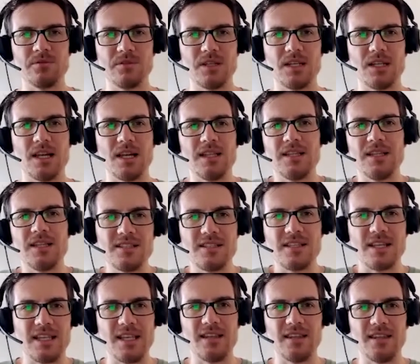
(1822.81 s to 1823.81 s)
And this is
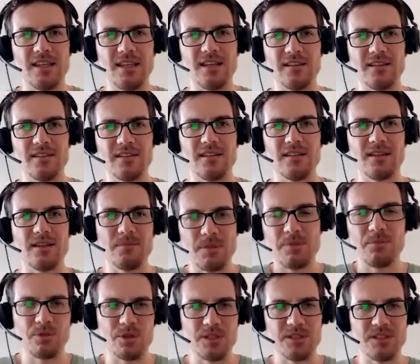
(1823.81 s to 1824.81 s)
the key thing, that the
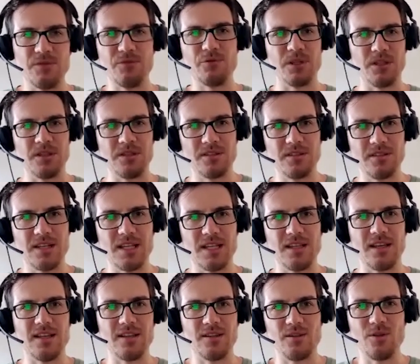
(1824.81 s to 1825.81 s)
people is different,
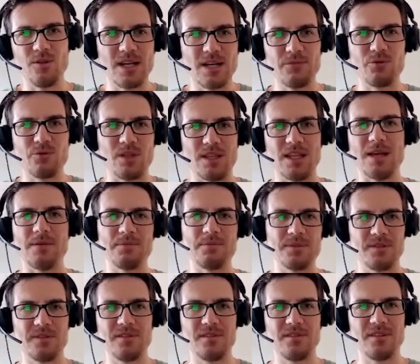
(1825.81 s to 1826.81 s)
and you have to adapt
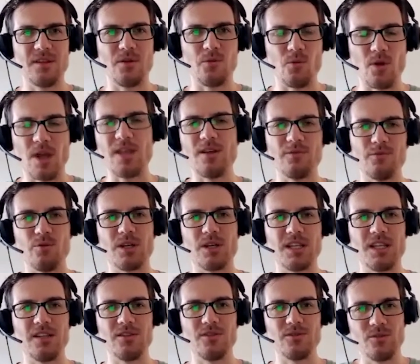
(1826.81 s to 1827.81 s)
the way of
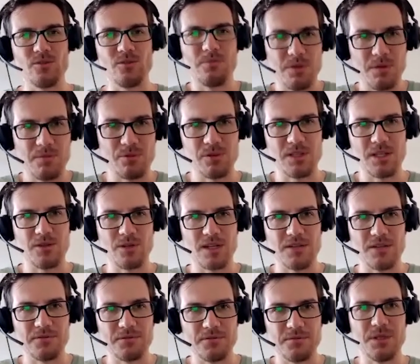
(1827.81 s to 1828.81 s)
working to the people that you
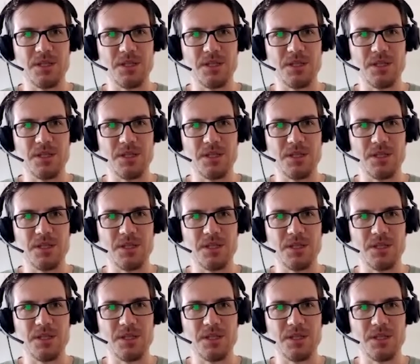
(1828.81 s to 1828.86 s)
have,